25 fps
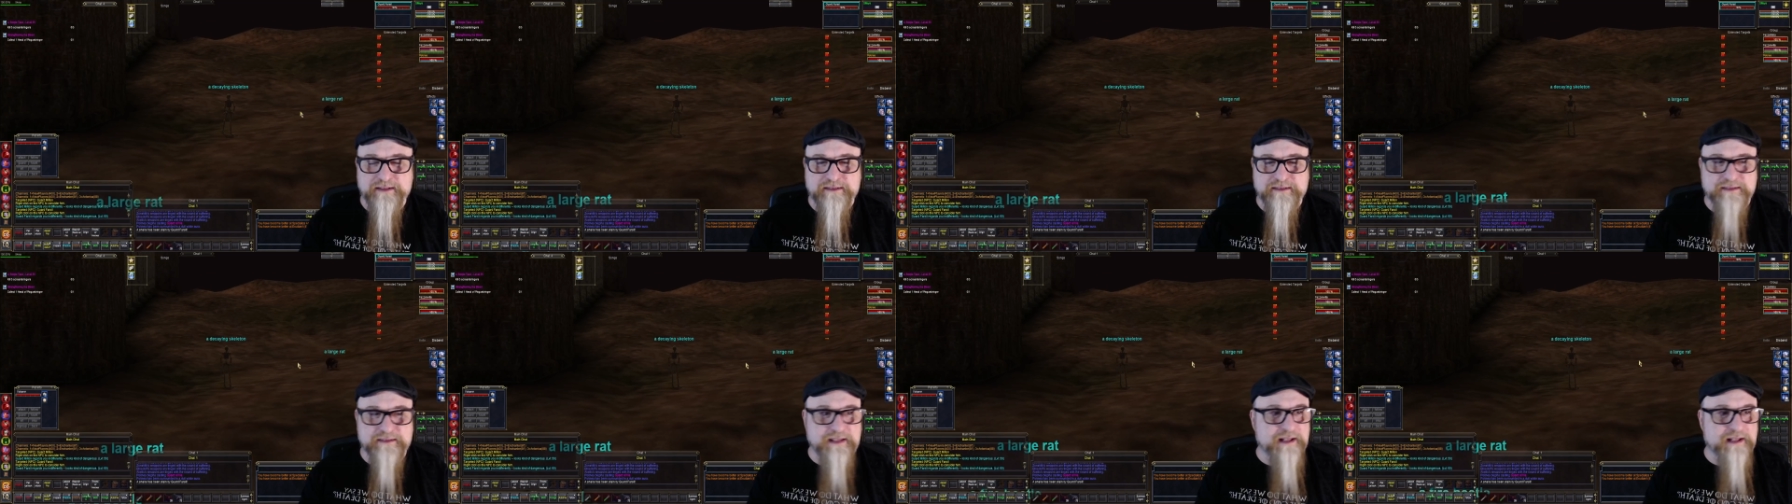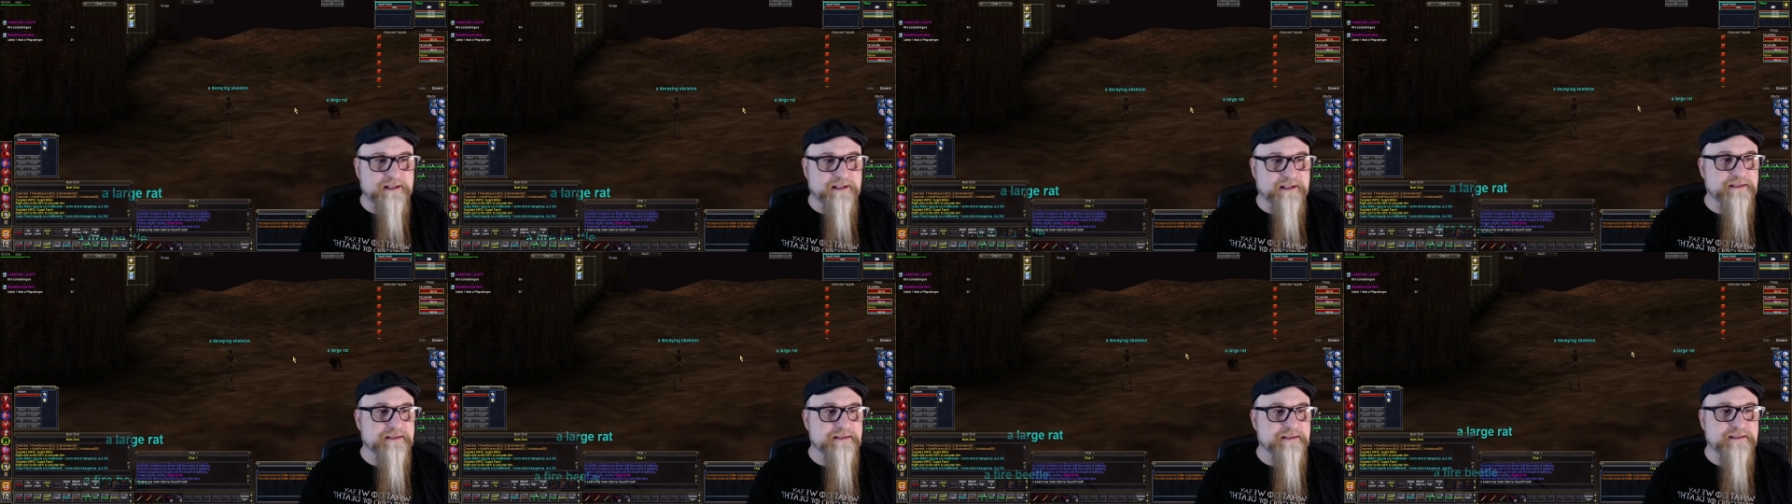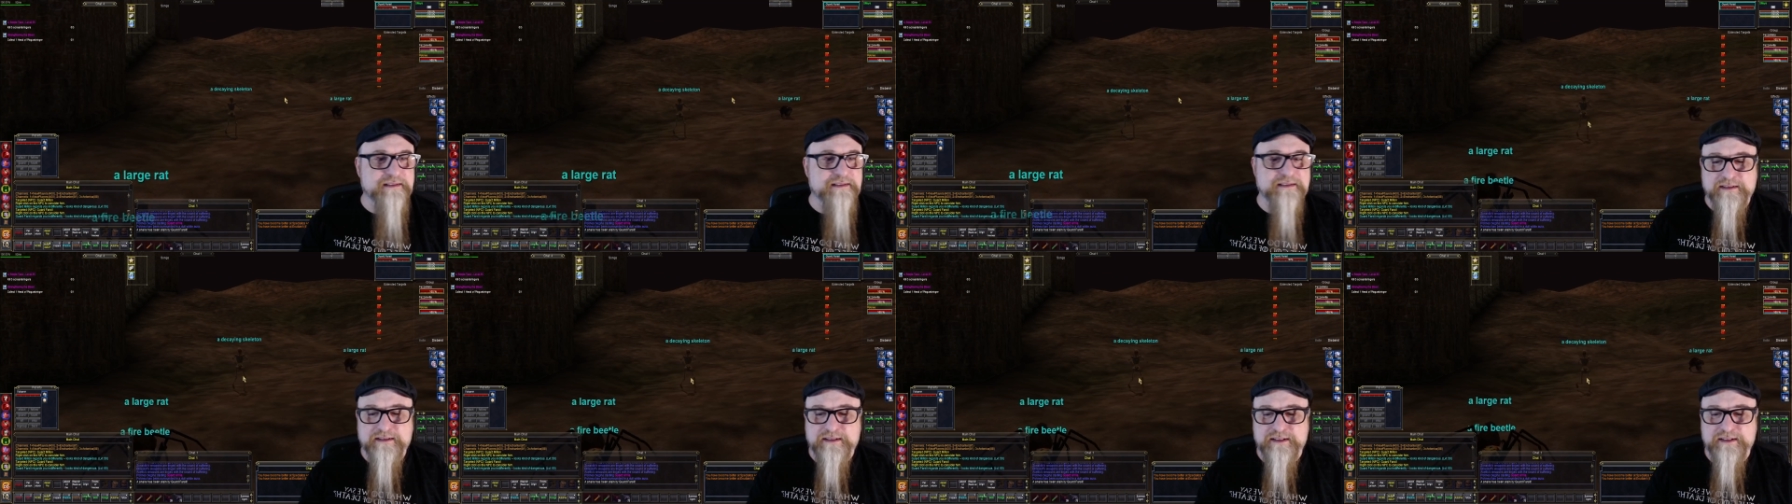
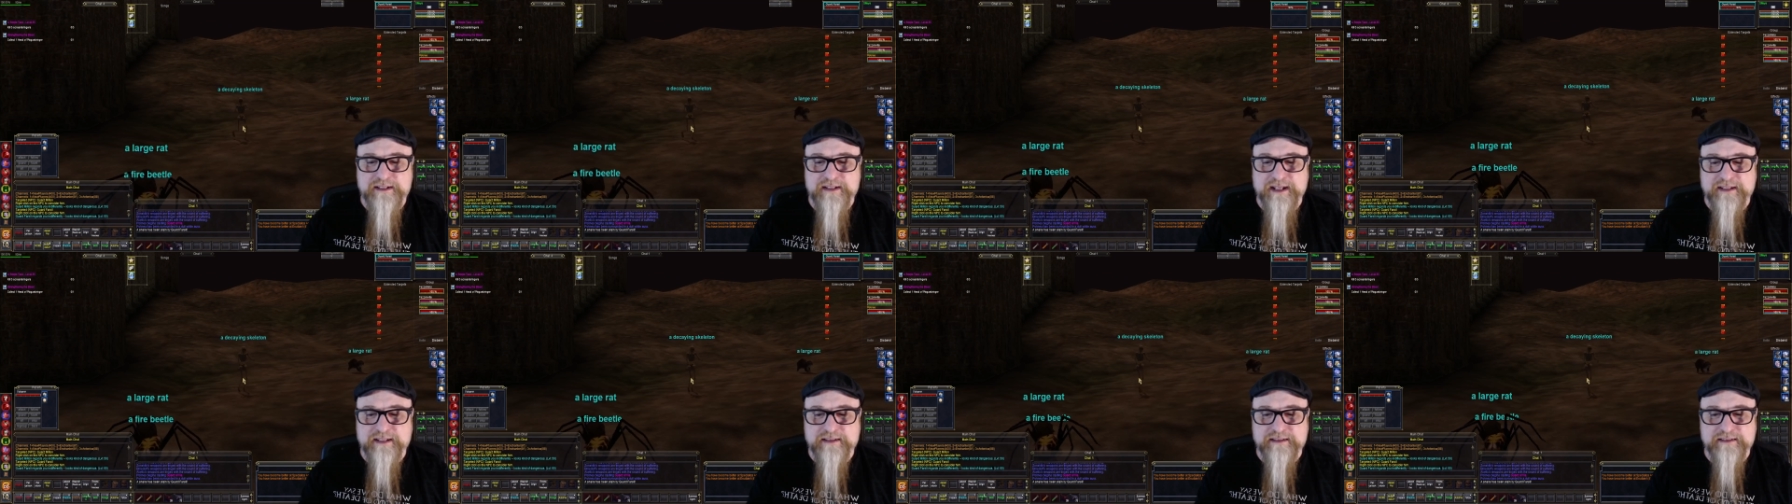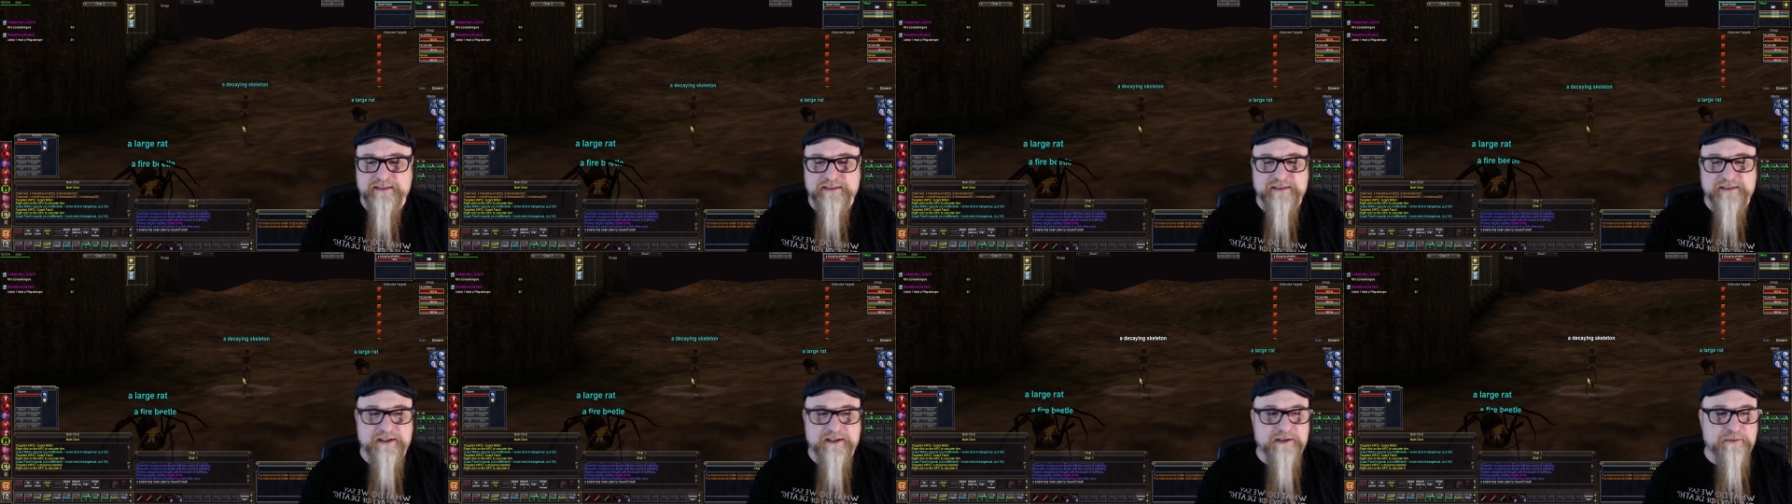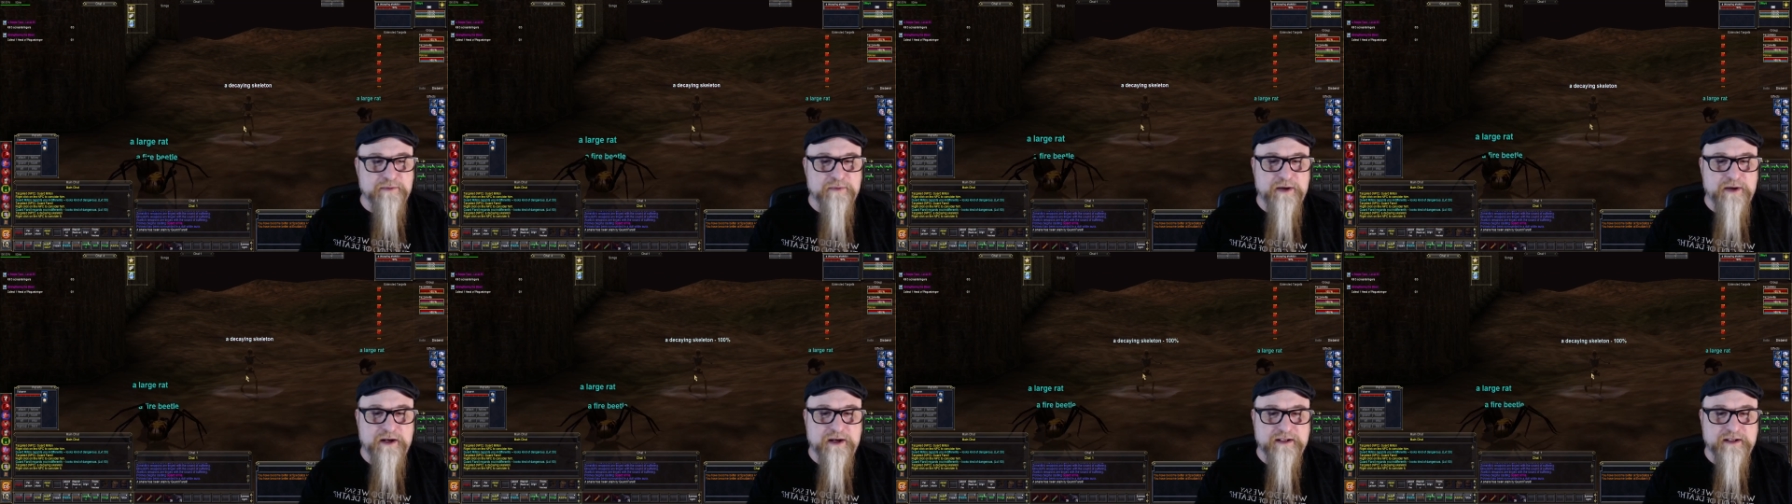skeleton. You had to start
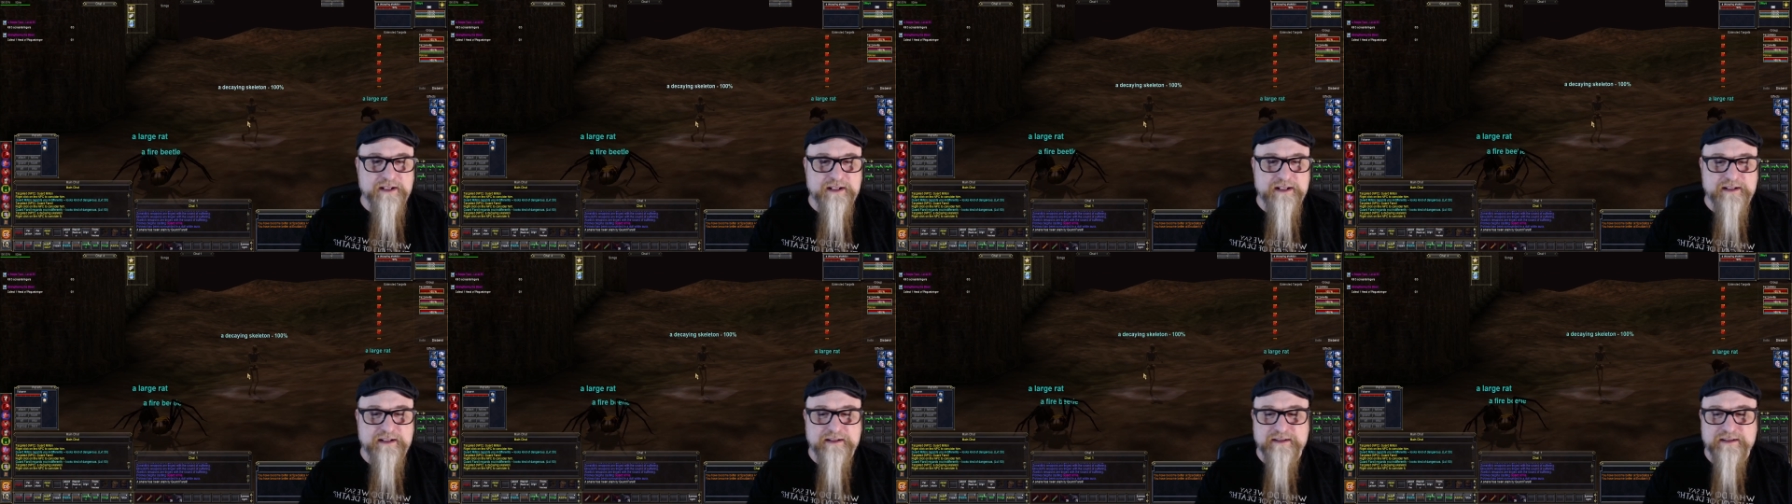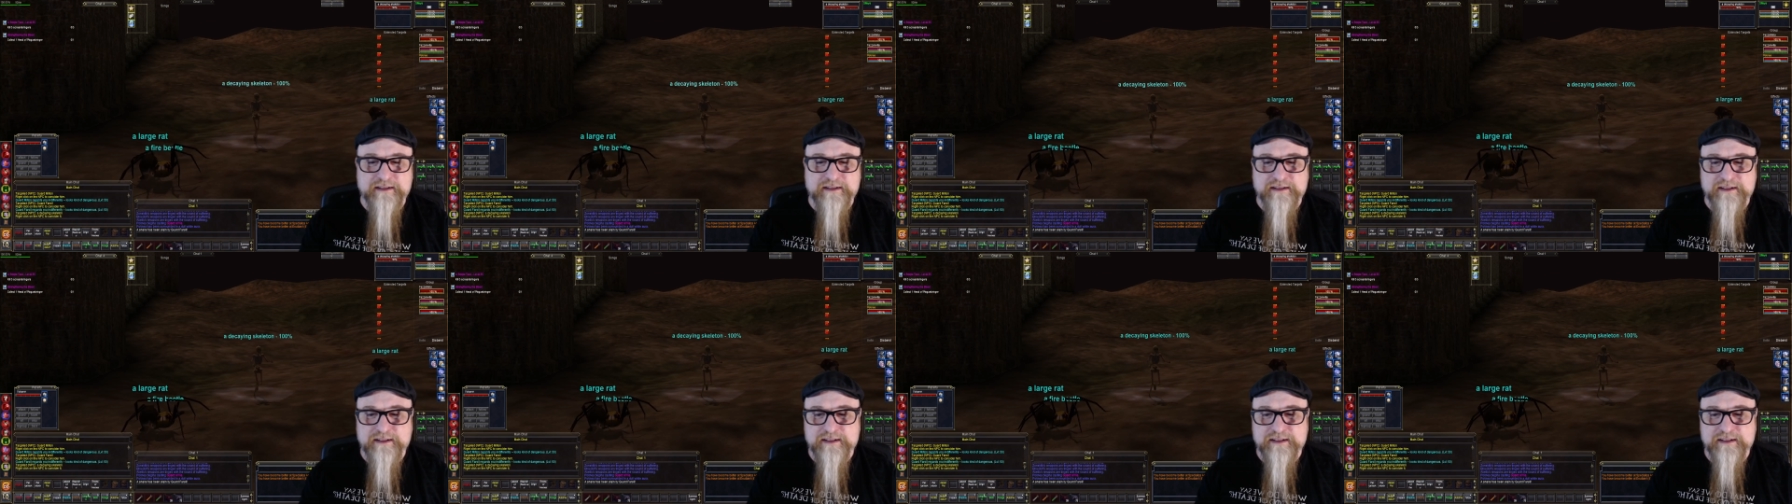walking.